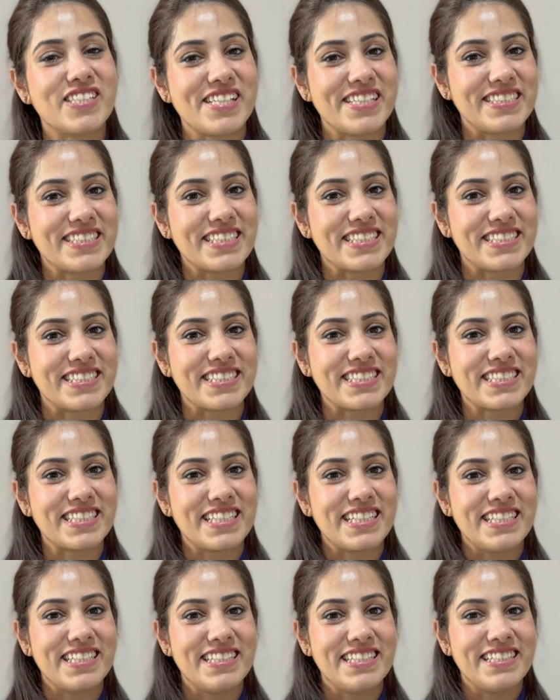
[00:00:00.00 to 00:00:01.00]
lessons.
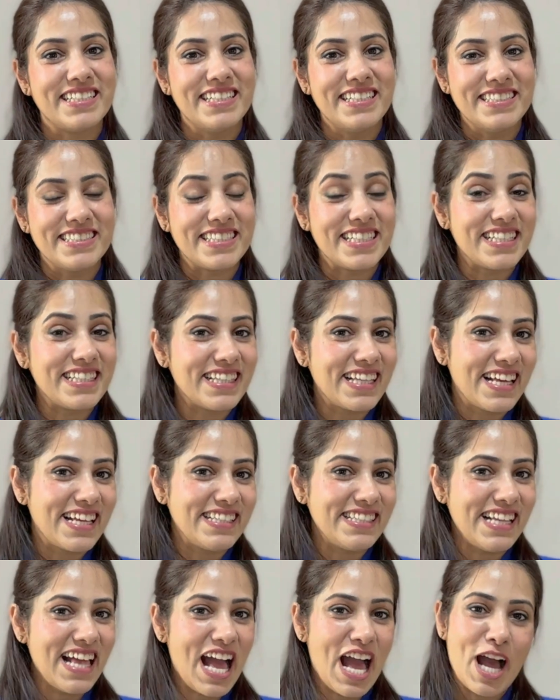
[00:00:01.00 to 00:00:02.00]
Till
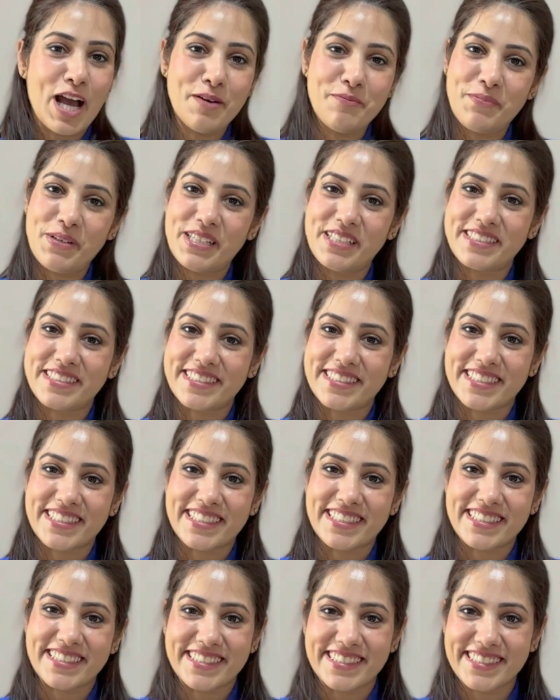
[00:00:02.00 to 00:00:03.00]
then, happy
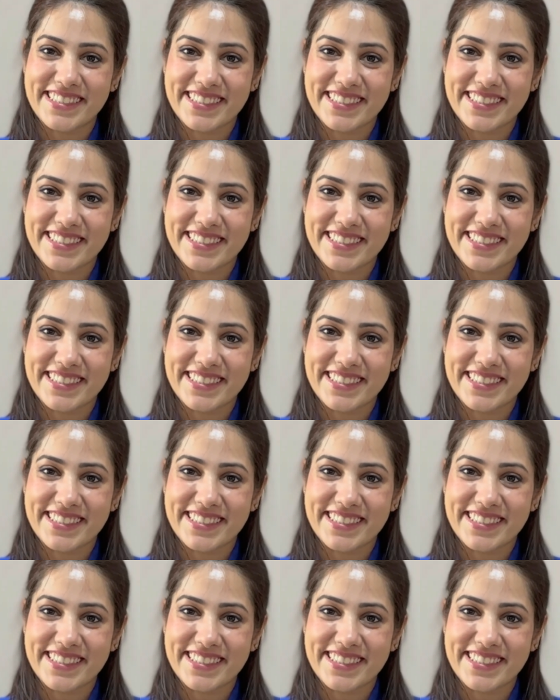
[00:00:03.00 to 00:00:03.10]
learning.